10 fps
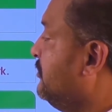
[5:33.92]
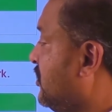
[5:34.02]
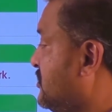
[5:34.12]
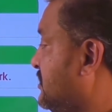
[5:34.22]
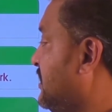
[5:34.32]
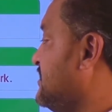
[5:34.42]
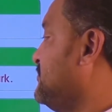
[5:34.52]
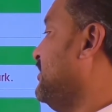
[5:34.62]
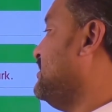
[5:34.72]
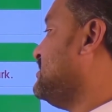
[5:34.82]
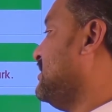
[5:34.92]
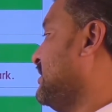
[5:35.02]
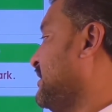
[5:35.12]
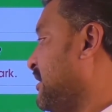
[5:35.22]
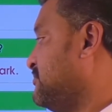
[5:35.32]
because the dustbins
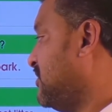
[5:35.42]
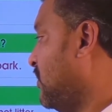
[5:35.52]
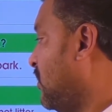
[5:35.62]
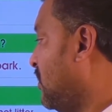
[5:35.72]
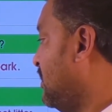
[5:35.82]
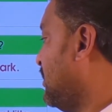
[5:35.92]
are kept all